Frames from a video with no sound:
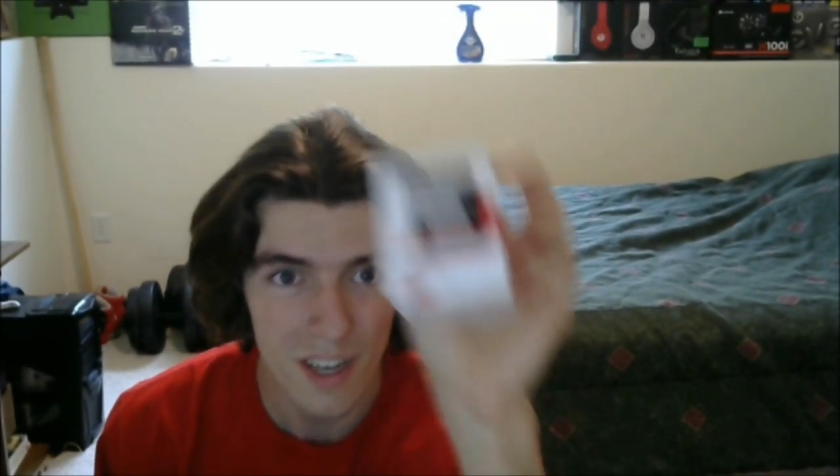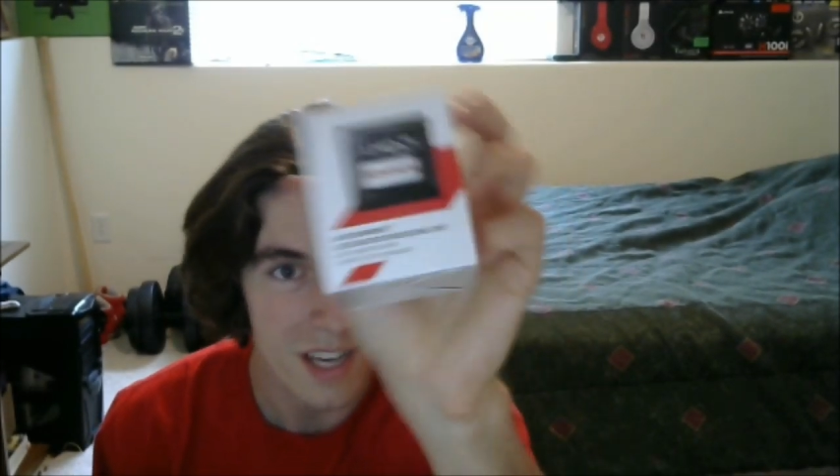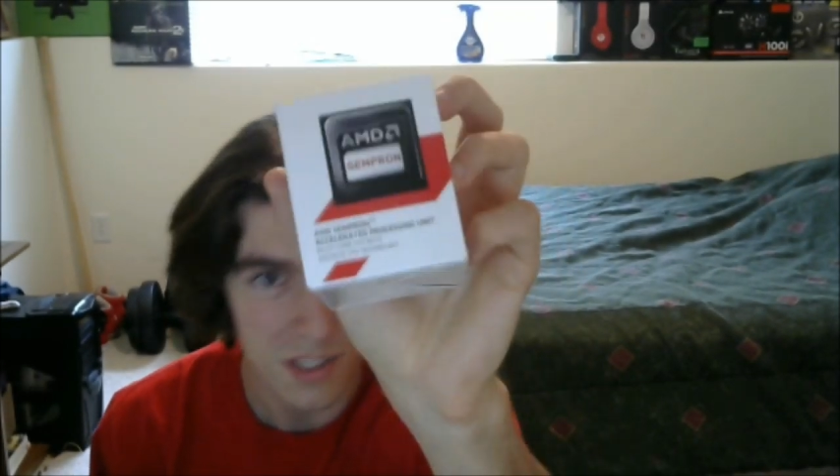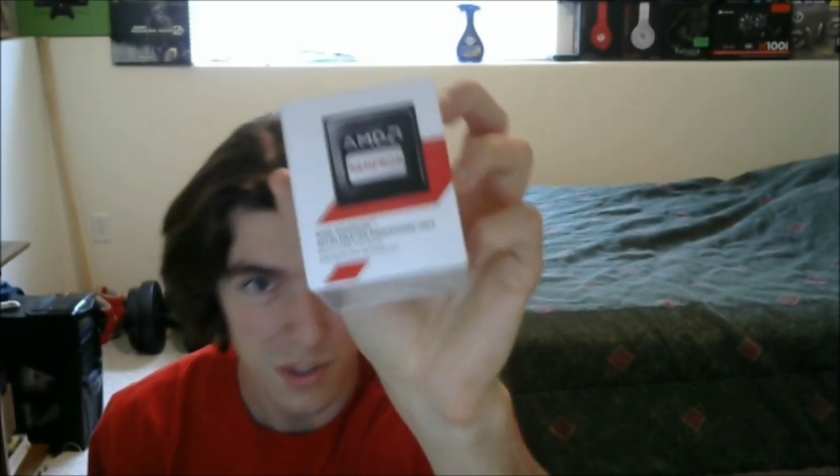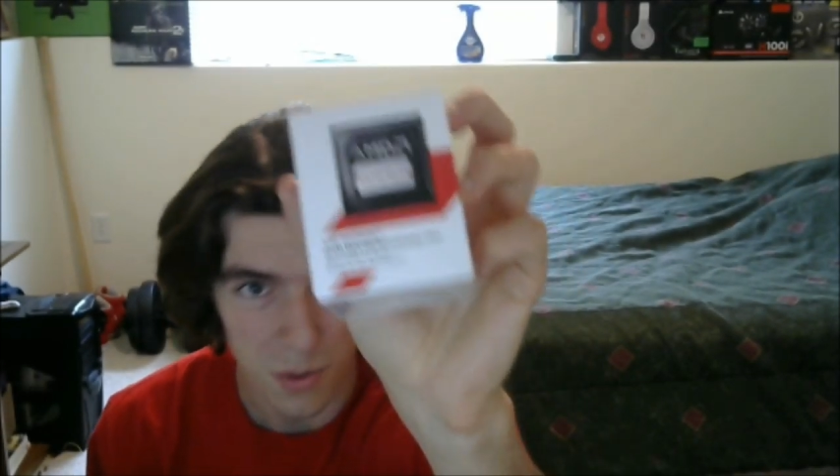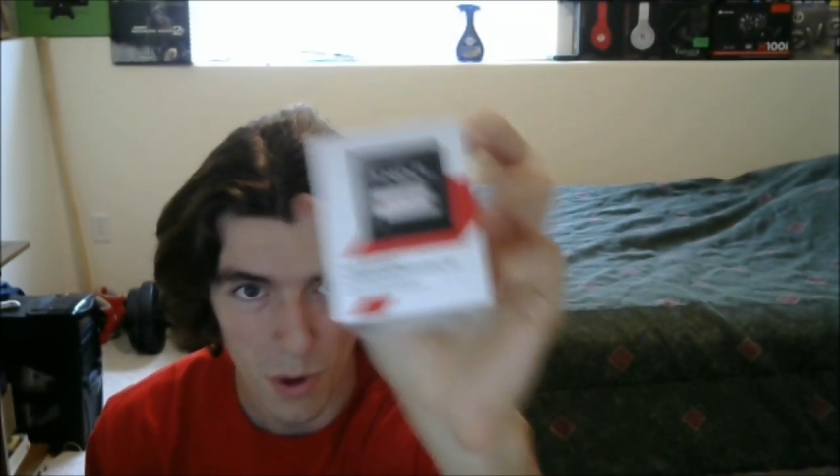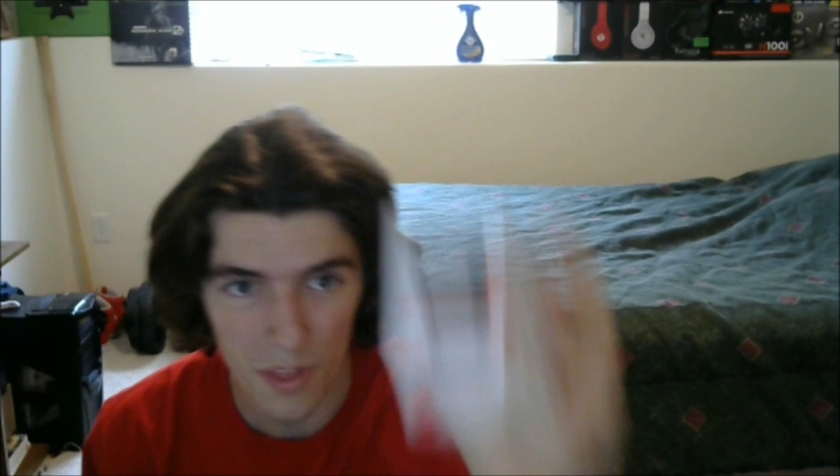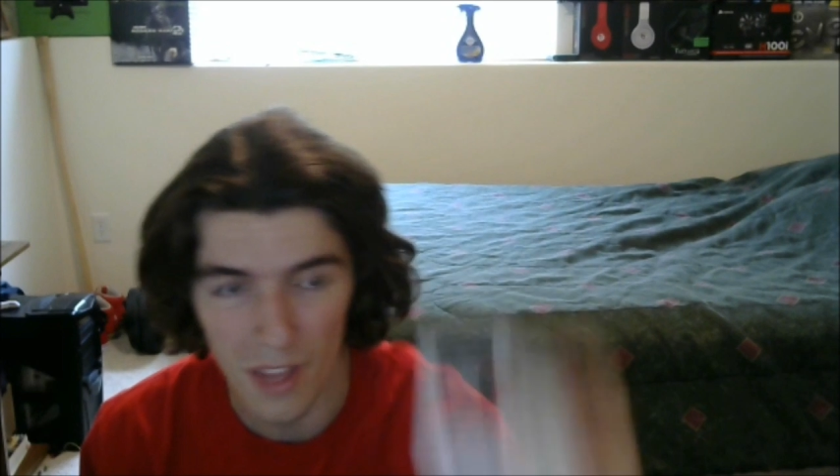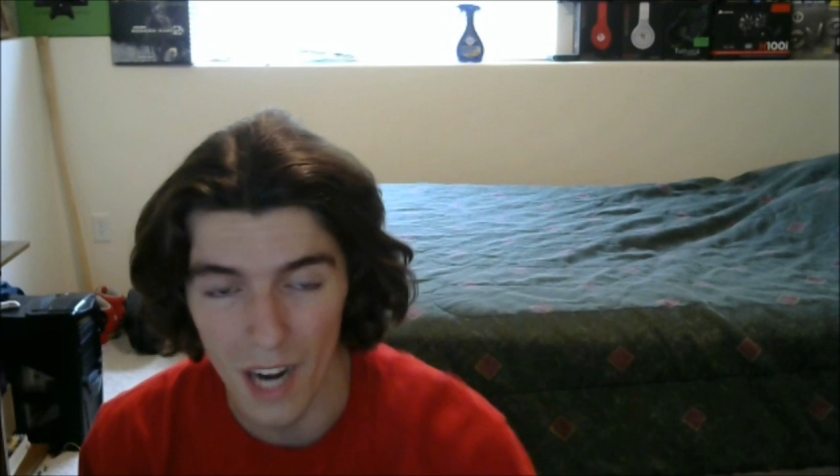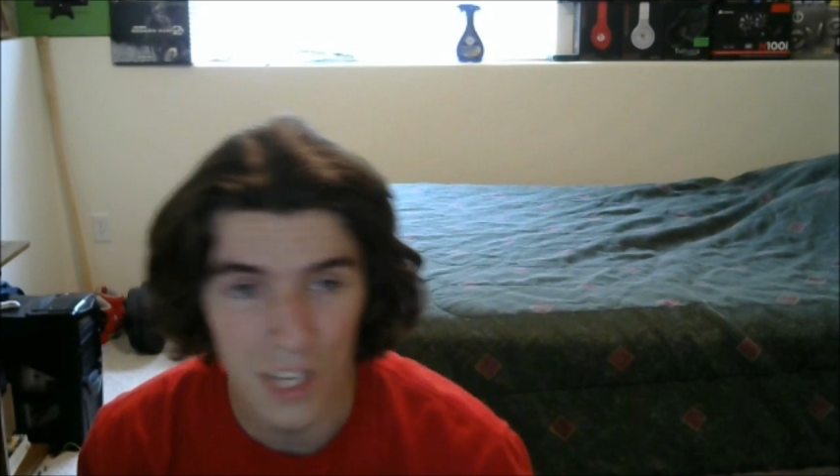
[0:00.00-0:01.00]
is the one
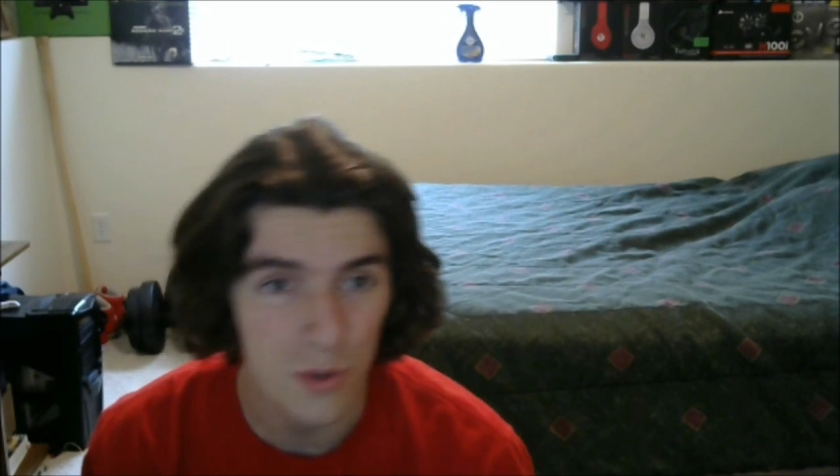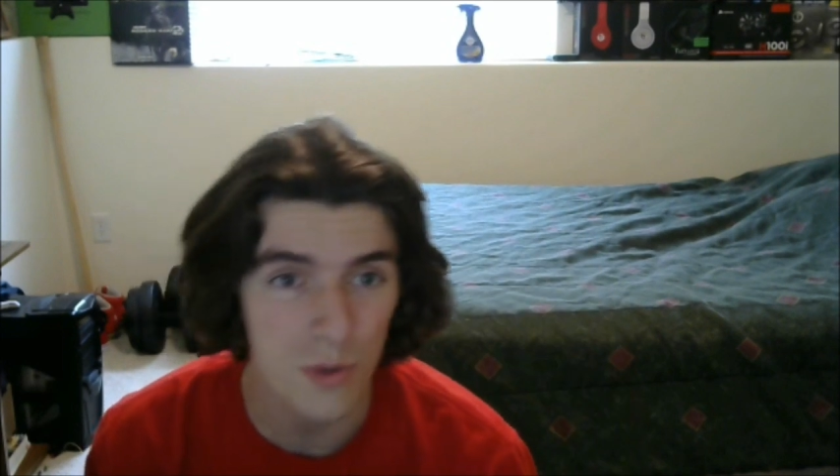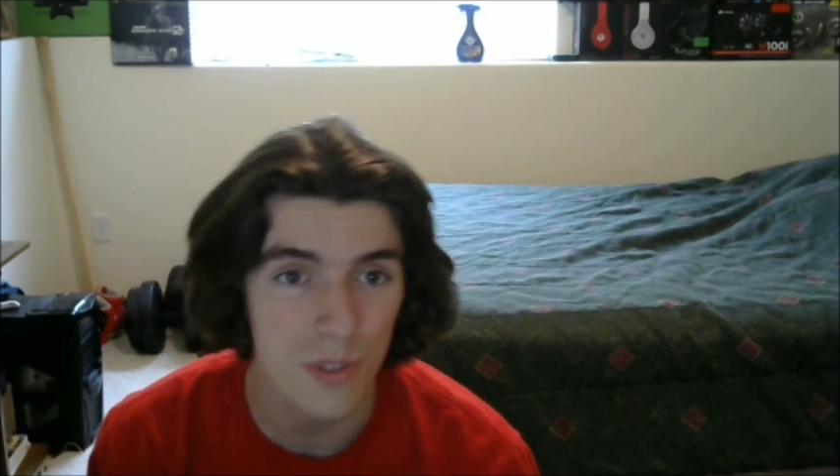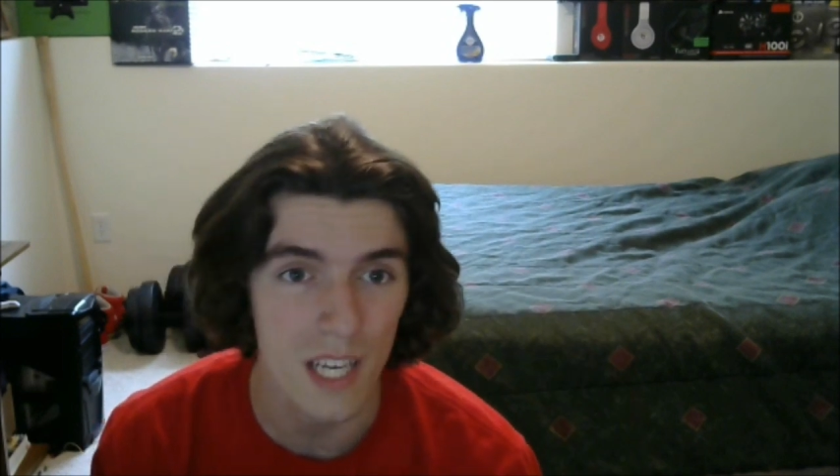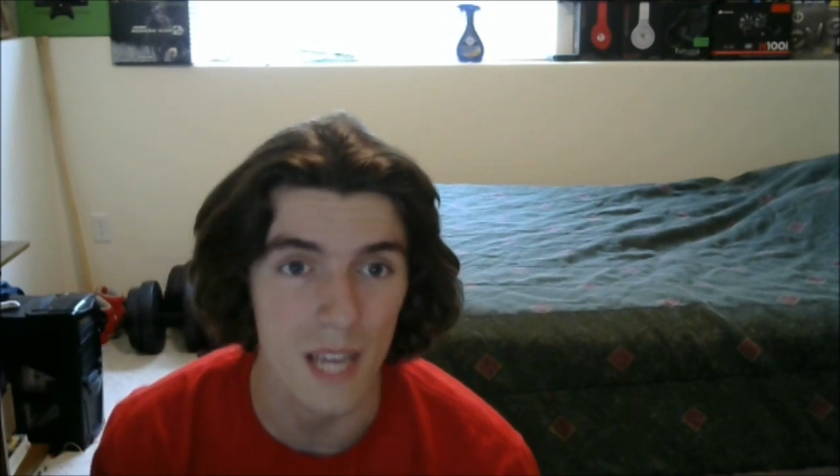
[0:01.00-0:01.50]
that I used